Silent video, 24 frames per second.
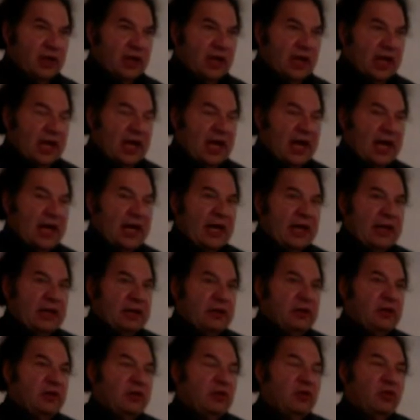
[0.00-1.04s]

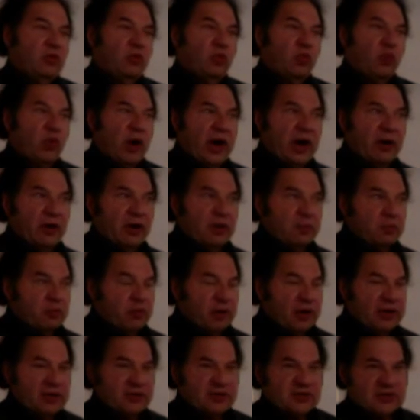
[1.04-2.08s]
and where it
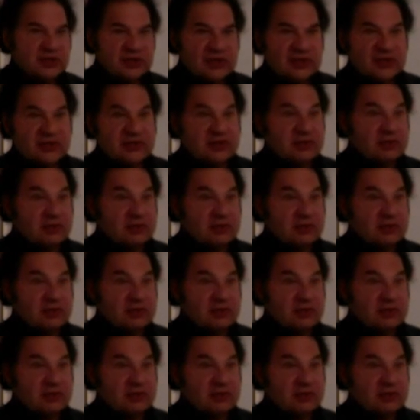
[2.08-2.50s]
prints is